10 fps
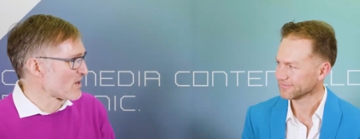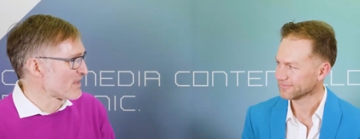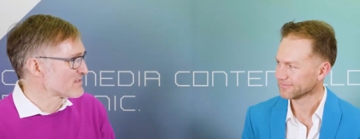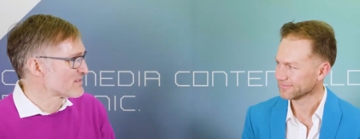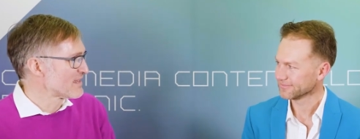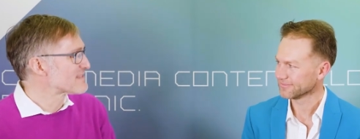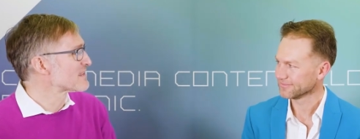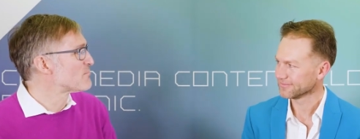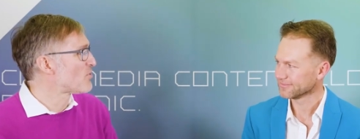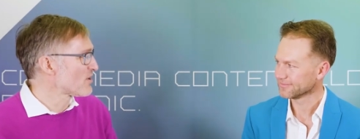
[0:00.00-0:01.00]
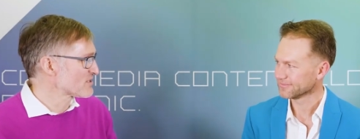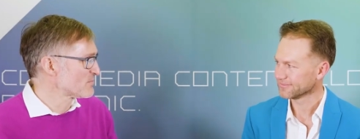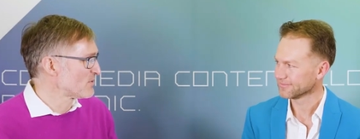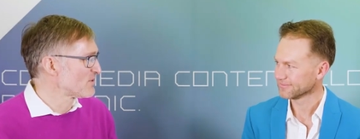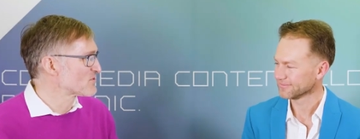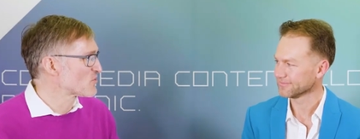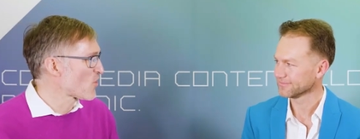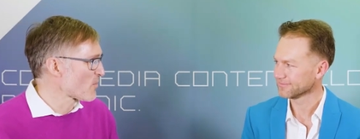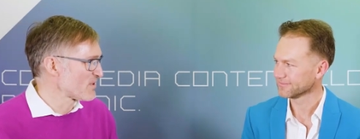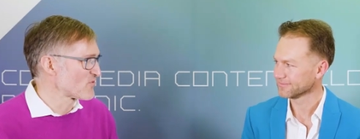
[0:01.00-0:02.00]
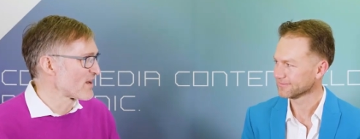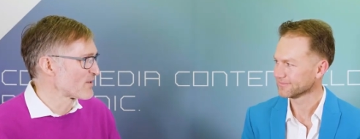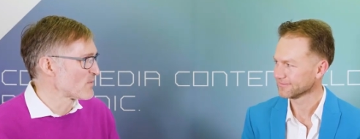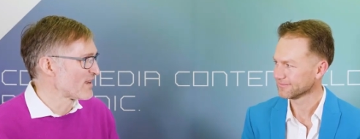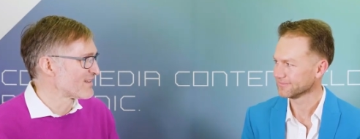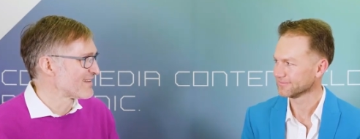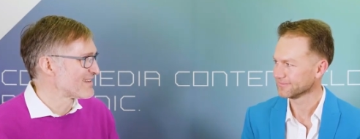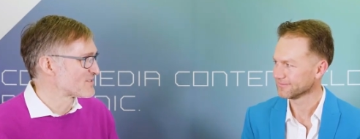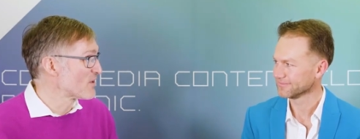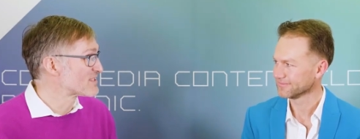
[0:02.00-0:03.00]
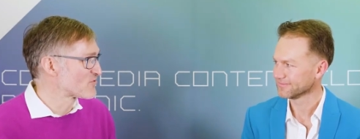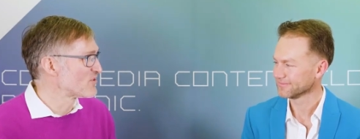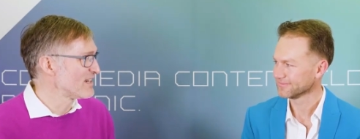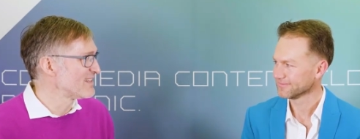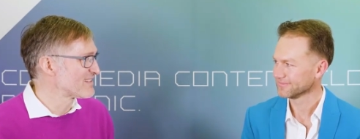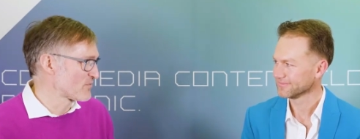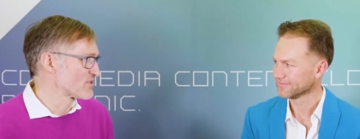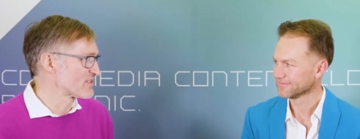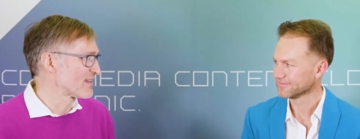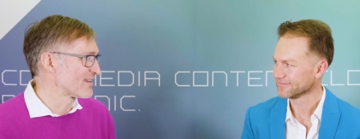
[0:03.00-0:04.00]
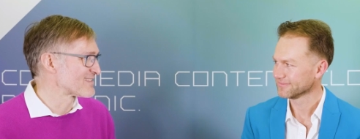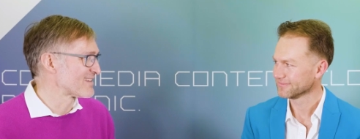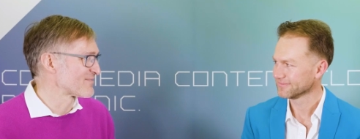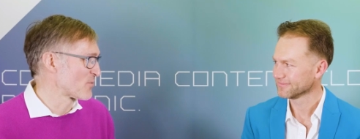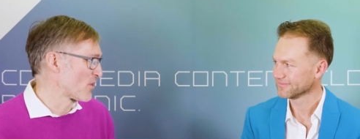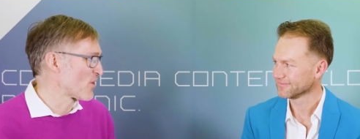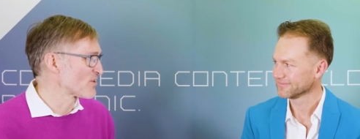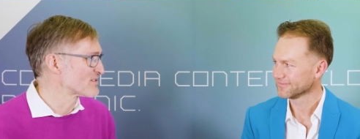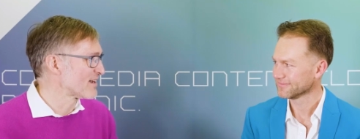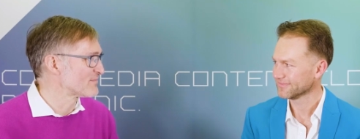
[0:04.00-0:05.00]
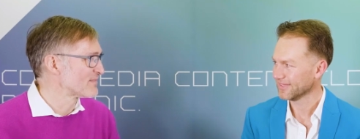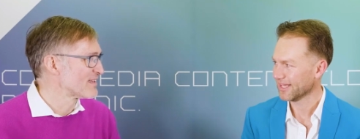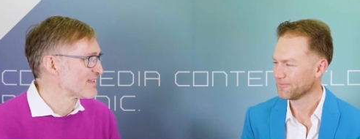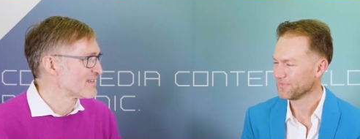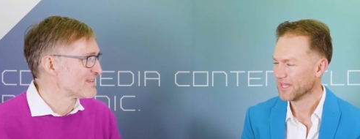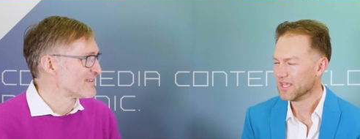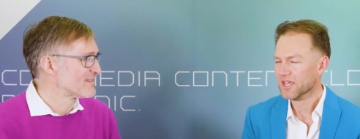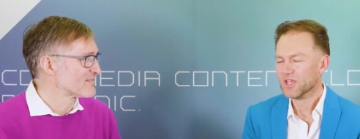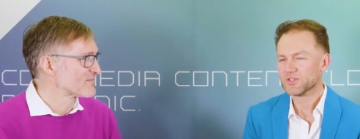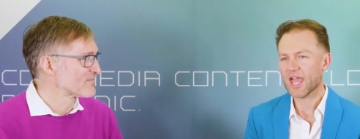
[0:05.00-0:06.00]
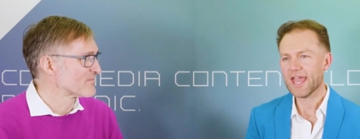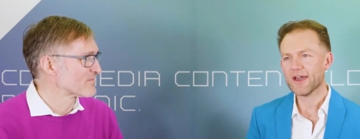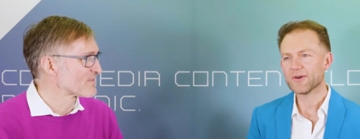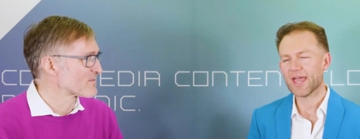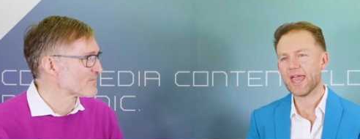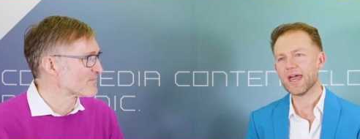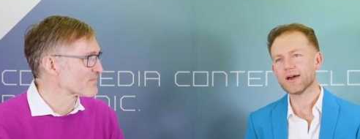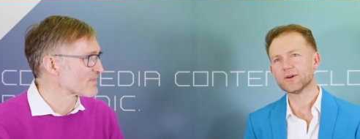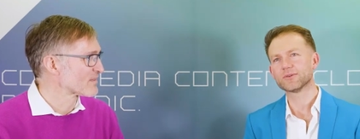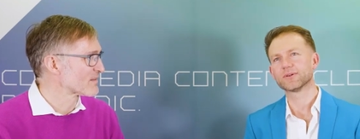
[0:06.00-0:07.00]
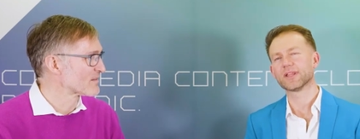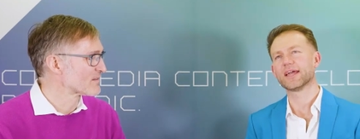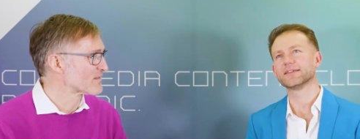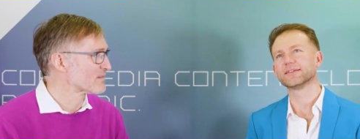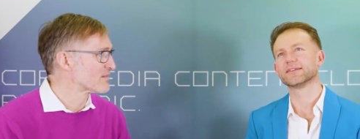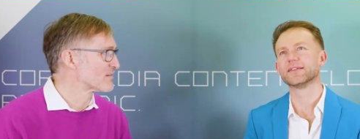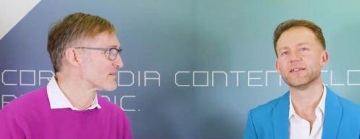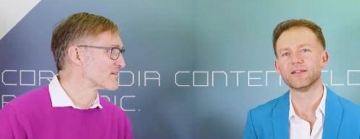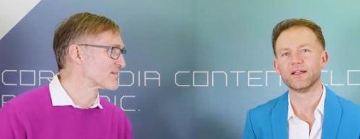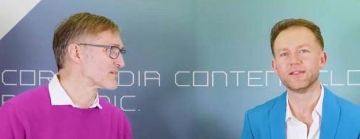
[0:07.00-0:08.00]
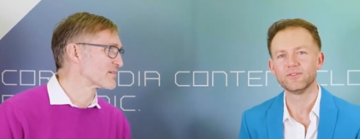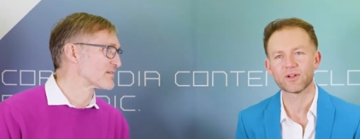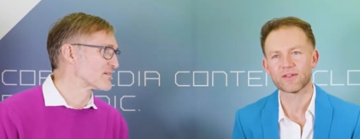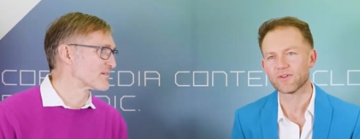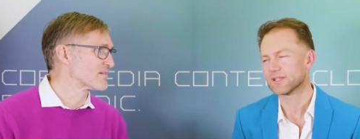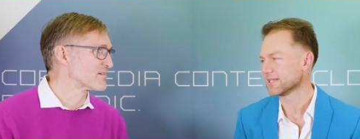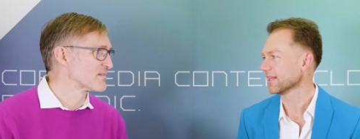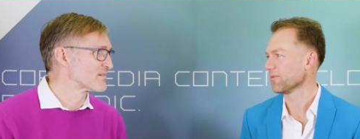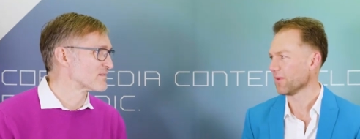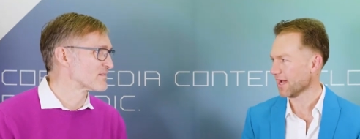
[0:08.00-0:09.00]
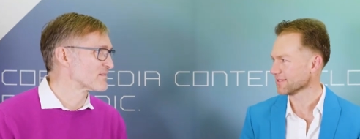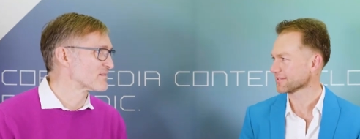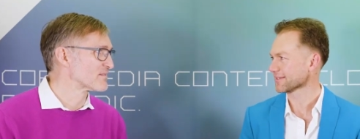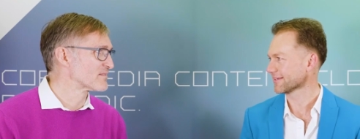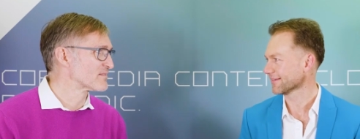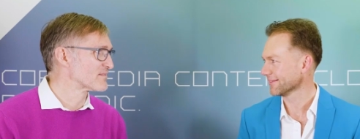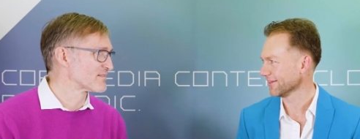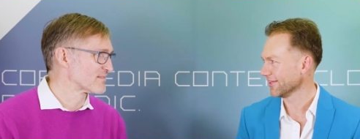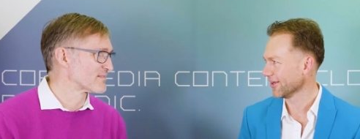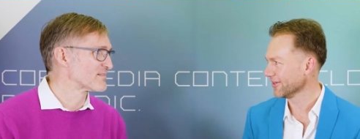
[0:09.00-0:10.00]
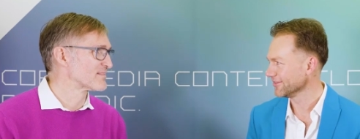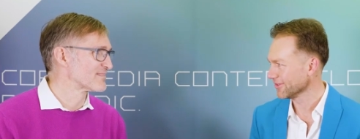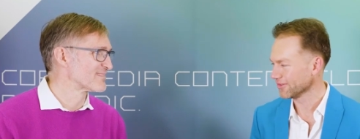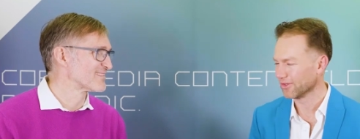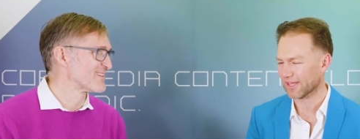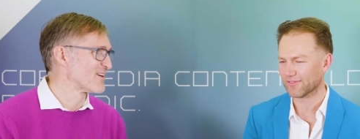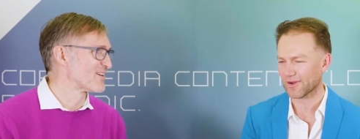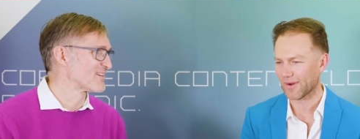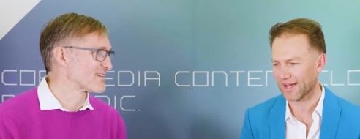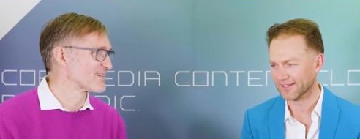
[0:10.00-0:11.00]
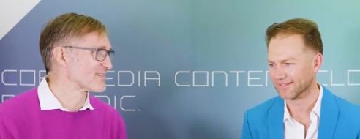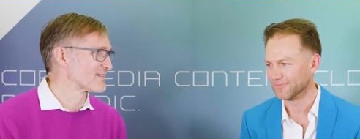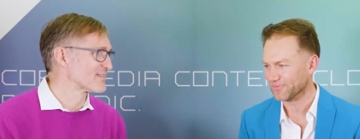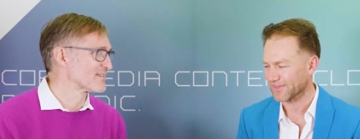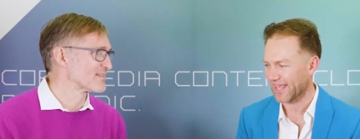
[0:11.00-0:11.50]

Speaker 1: brands, mm. it's impossible to mm. copy right away. Mm. So it's really differentiating. It's like for a long time. Yeah.
Speaker 2: So how how like not everyone's Elon Musk. You know, not, not everyone